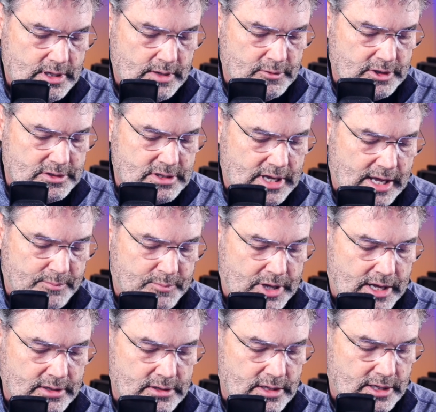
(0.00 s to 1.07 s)
I'm going to tap
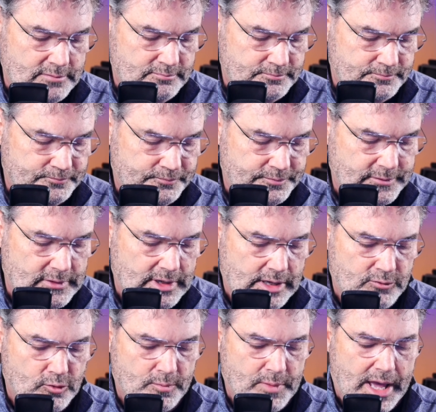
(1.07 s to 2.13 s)
on done,
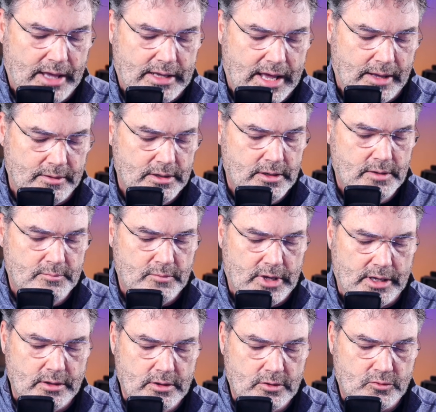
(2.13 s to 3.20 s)
and we're back at
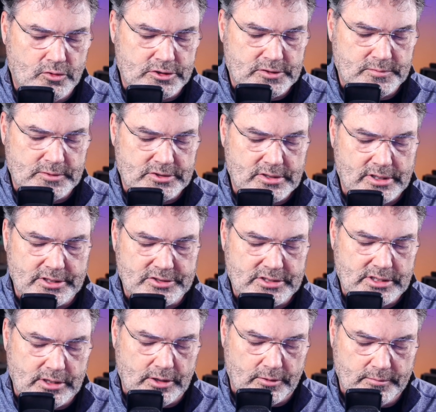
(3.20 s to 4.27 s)
my Christmas
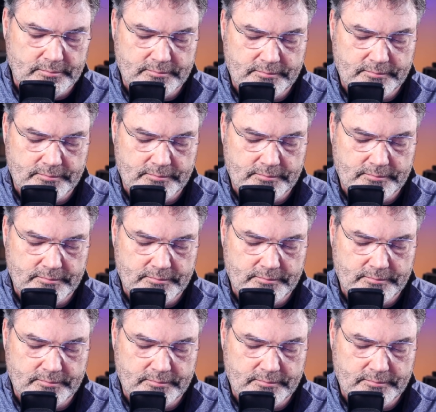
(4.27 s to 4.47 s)
list here.